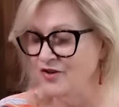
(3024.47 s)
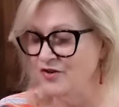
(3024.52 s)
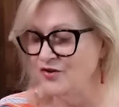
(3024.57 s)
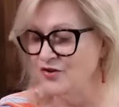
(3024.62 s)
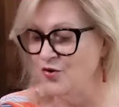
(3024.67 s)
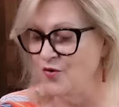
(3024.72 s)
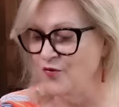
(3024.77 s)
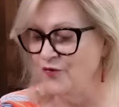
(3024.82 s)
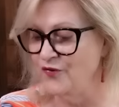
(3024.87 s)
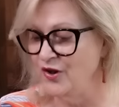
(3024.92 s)

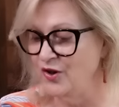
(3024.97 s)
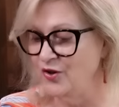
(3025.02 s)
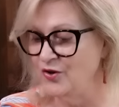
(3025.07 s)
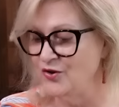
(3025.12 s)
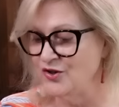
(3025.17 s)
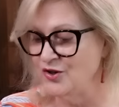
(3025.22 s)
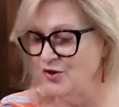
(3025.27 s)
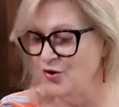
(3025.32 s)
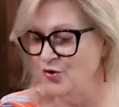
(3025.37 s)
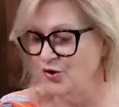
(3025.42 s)
There's no
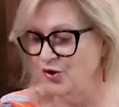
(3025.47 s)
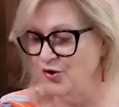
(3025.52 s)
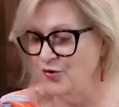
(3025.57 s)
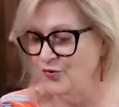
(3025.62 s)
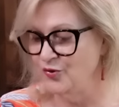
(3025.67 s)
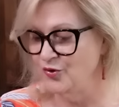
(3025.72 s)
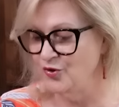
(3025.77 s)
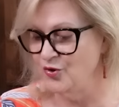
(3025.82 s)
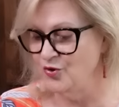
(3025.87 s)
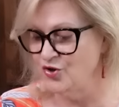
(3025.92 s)
fillers, no
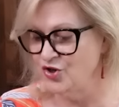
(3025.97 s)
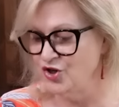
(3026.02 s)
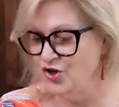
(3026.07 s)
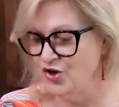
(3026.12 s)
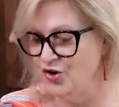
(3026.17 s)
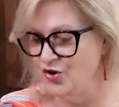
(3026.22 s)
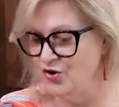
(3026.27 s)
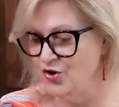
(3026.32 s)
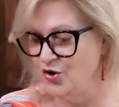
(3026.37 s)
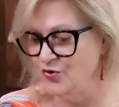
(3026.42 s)
gluten, no
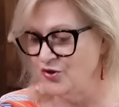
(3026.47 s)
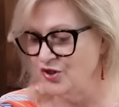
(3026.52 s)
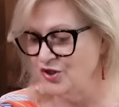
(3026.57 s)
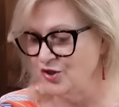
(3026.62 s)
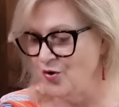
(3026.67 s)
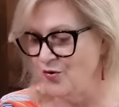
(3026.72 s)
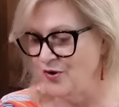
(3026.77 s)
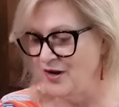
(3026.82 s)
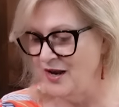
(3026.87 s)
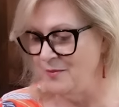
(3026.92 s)
sugar, no
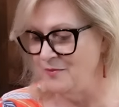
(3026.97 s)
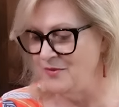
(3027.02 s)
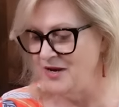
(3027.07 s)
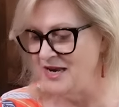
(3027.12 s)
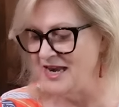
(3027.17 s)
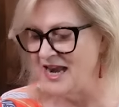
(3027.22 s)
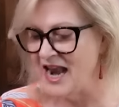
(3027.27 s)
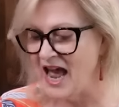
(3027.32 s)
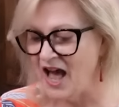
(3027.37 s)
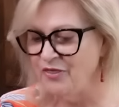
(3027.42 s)

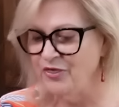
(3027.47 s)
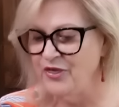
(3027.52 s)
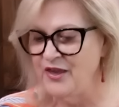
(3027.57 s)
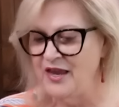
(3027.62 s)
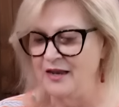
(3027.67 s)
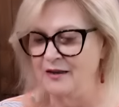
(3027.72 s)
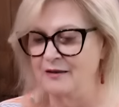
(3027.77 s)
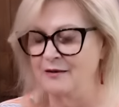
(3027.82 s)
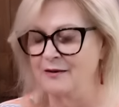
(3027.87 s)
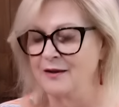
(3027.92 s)
sodium,
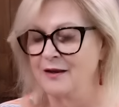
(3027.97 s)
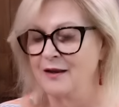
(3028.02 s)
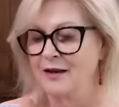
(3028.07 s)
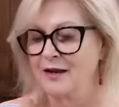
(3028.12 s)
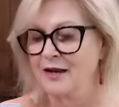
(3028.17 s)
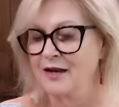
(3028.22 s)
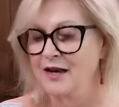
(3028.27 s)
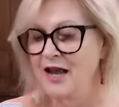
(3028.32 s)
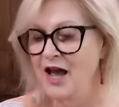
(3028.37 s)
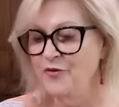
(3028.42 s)
nothing.
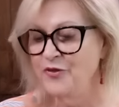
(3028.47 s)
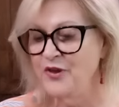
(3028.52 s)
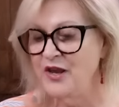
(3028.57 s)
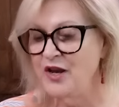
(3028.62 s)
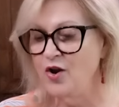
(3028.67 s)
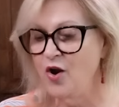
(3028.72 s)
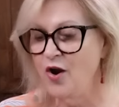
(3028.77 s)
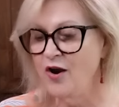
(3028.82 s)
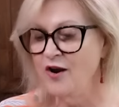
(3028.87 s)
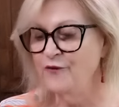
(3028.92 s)

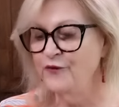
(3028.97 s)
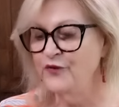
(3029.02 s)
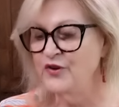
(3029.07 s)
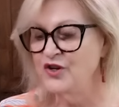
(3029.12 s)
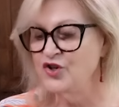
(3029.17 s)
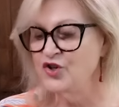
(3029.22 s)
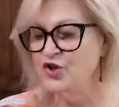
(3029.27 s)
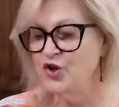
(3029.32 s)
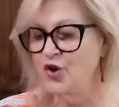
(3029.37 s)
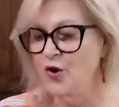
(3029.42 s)
Nothing artificial.
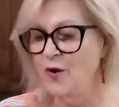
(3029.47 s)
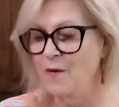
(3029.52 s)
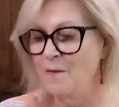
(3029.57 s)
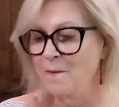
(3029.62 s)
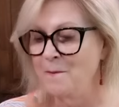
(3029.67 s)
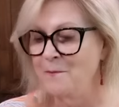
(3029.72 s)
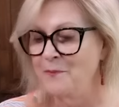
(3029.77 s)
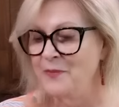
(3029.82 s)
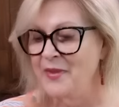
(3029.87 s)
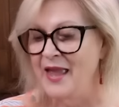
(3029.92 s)

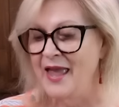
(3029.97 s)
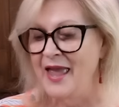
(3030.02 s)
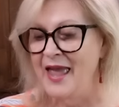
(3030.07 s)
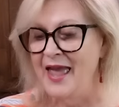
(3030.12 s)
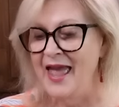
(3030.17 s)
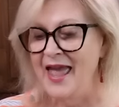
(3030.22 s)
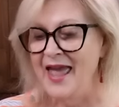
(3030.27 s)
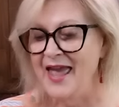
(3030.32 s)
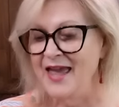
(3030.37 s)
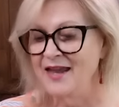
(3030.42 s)

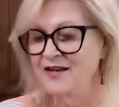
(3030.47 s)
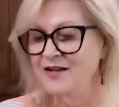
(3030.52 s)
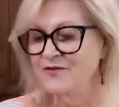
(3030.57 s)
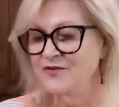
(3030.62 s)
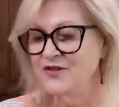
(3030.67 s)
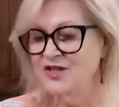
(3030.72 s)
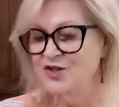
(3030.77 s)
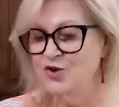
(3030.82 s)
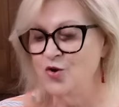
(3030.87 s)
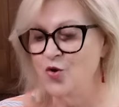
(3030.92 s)
End
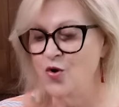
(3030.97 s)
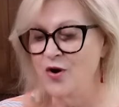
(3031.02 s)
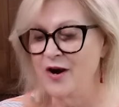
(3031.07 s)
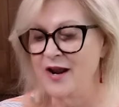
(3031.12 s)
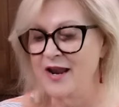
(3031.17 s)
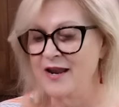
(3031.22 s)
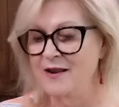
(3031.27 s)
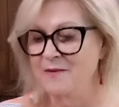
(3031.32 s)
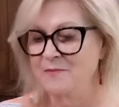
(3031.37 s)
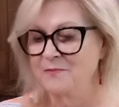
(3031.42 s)
of
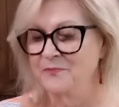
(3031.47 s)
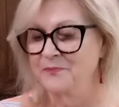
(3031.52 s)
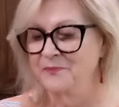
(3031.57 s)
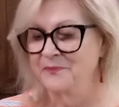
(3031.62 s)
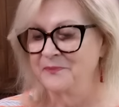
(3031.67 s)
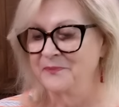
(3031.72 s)
story.